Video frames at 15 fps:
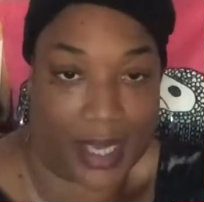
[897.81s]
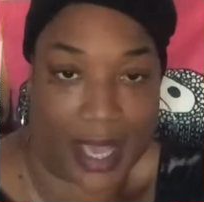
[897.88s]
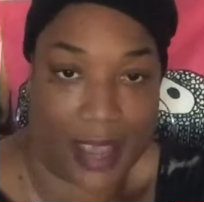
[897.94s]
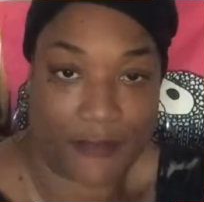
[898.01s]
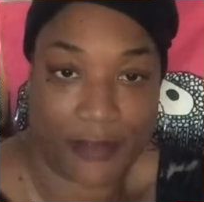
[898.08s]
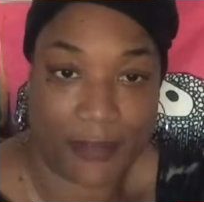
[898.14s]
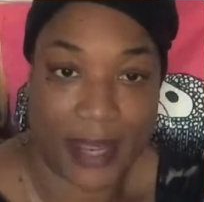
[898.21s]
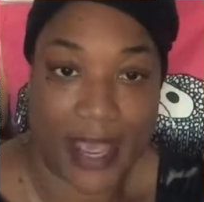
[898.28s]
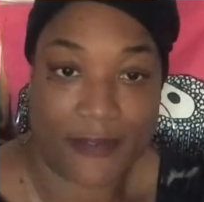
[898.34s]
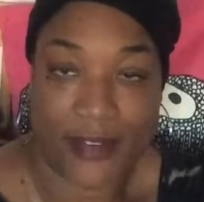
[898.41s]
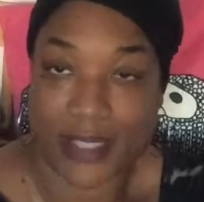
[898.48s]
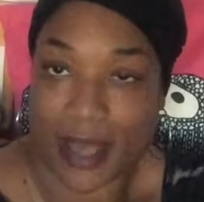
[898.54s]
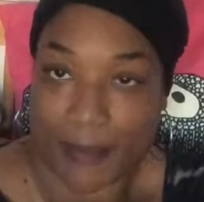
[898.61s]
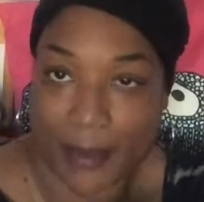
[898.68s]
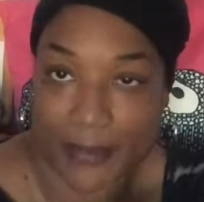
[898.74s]
every
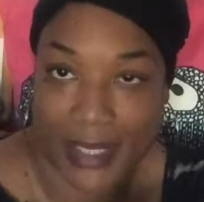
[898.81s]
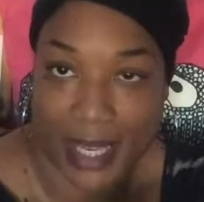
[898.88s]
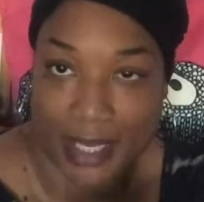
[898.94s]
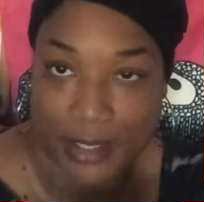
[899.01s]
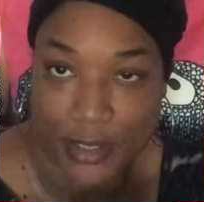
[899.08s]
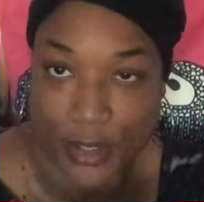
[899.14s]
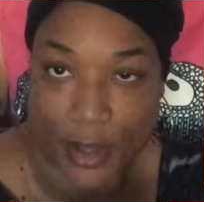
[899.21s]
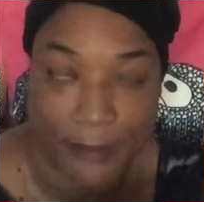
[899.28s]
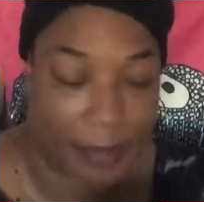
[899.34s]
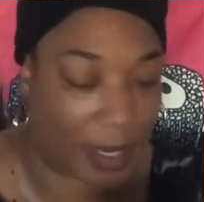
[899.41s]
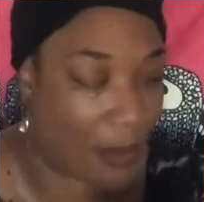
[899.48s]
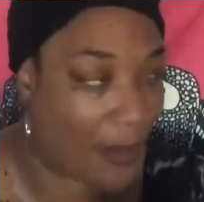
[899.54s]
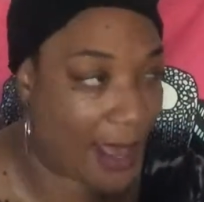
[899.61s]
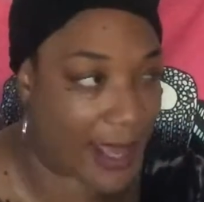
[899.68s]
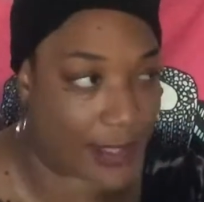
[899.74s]
time I'm saying stop, be
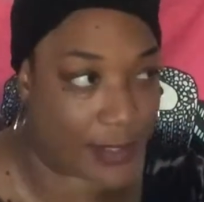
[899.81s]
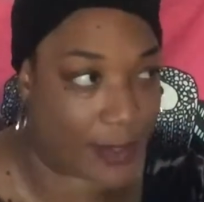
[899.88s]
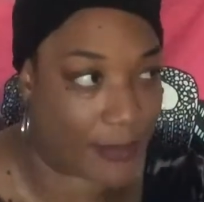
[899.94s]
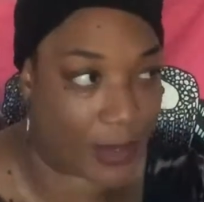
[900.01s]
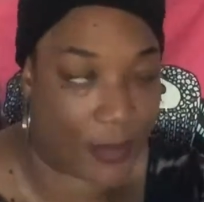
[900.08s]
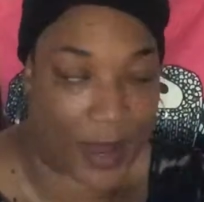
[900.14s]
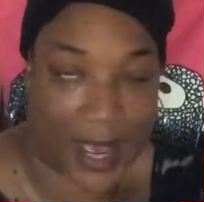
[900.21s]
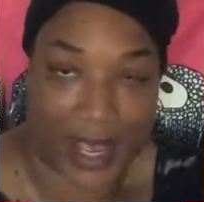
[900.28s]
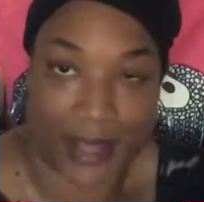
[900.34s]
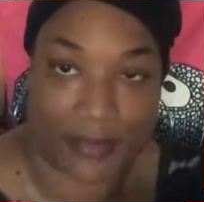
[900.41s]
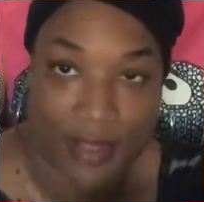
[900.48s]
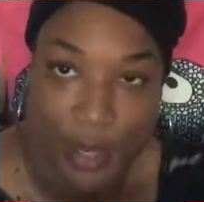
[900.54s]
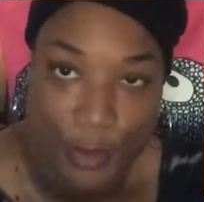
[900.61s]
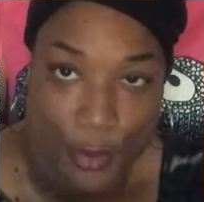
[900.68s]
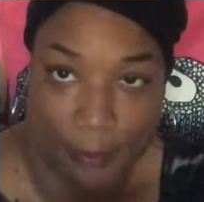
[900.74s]
quiet,
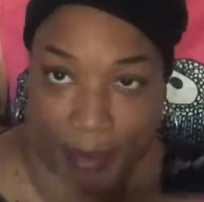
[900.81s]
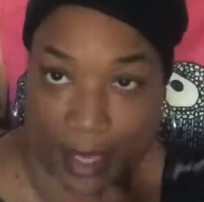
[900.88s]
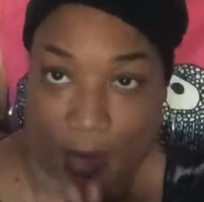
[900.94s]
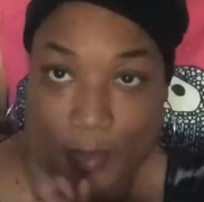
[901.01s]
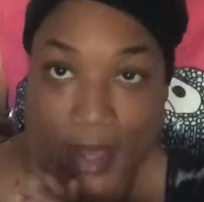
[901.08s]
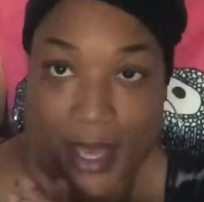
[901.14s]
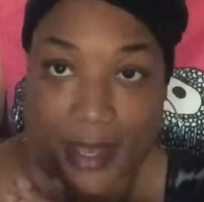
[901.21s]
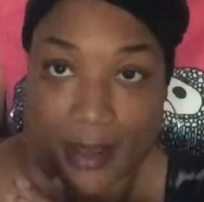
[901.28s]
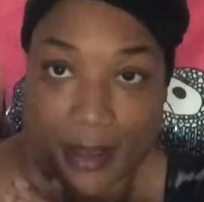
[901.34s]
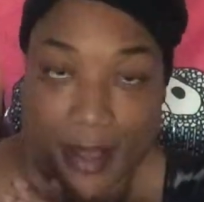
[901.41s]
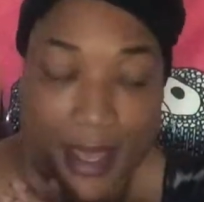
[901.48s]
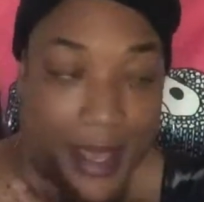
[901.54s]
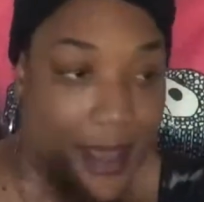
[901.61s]
they're not being quiet.